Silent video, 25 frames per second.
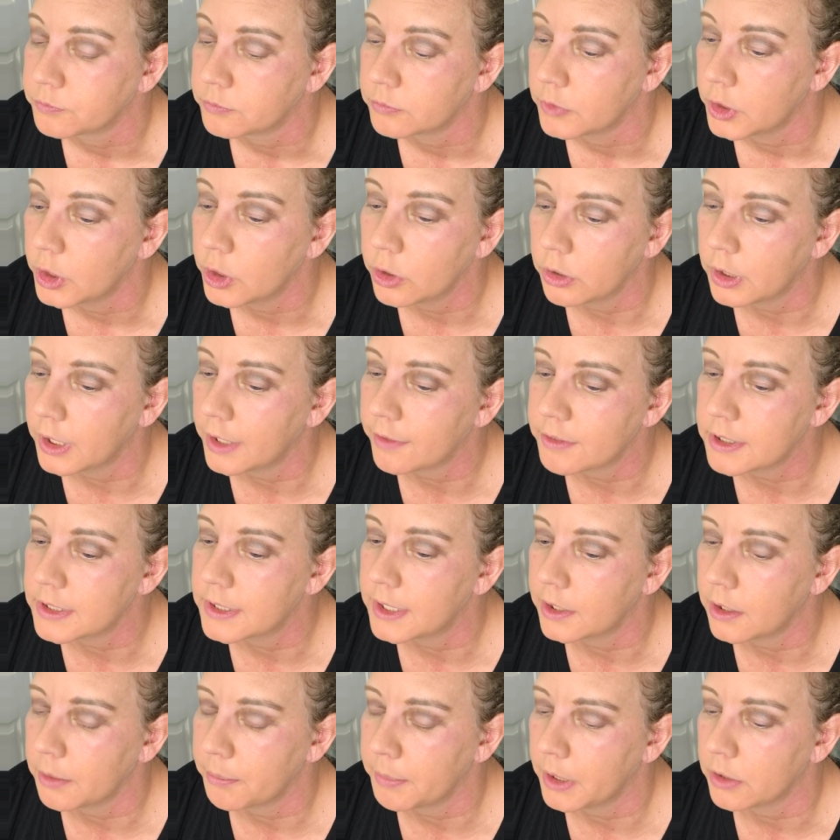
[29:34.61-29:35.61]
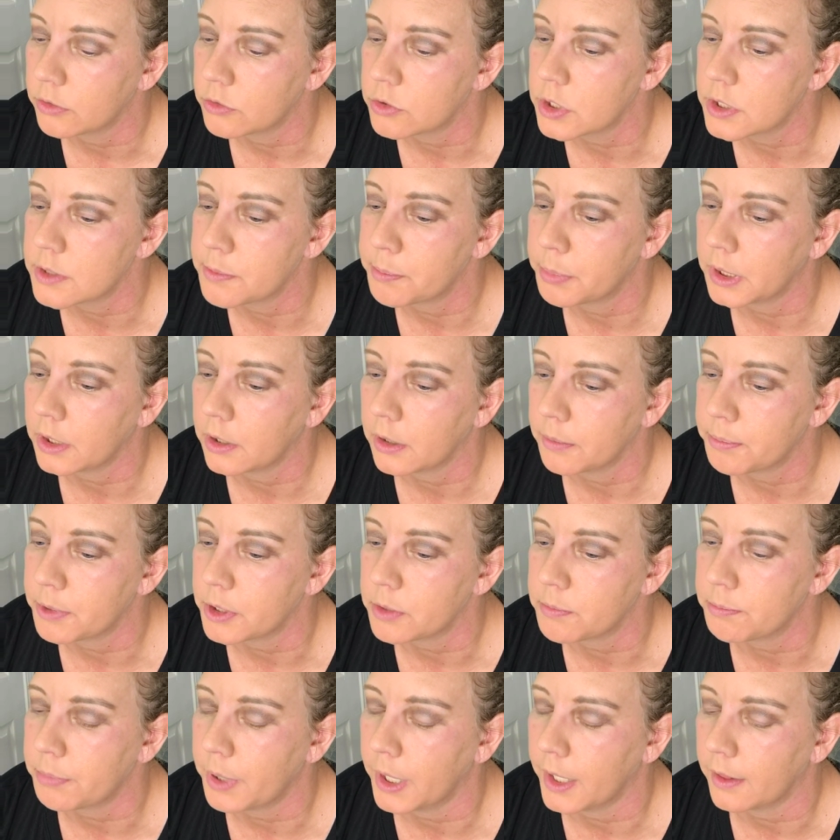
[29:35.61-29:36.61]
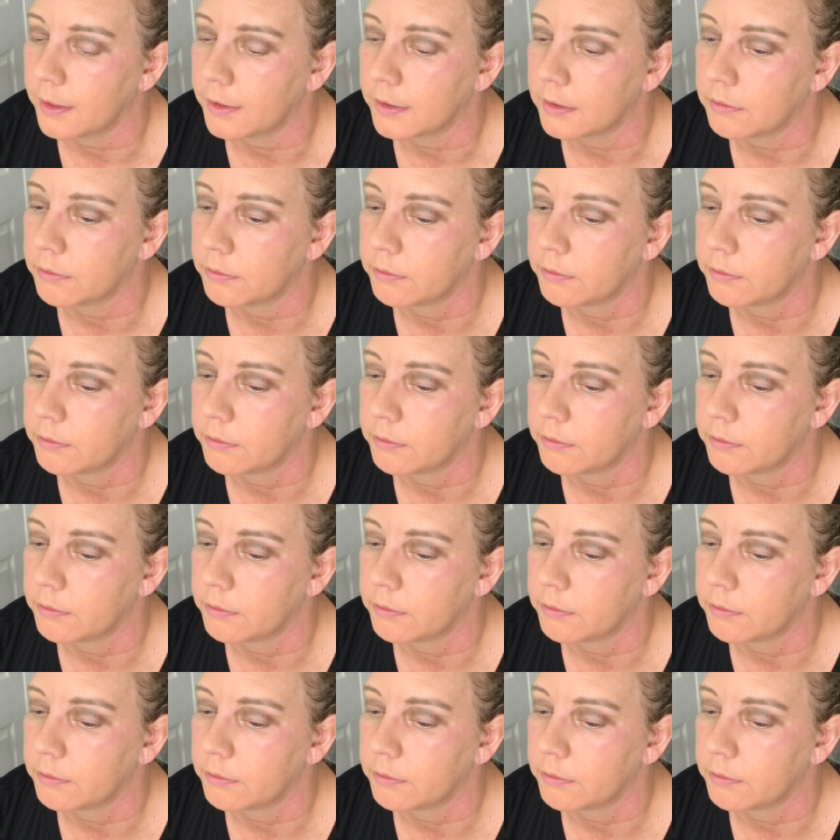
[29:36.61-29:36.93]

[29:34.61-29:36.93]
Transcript: You don't have to take them out, just pick up the palette.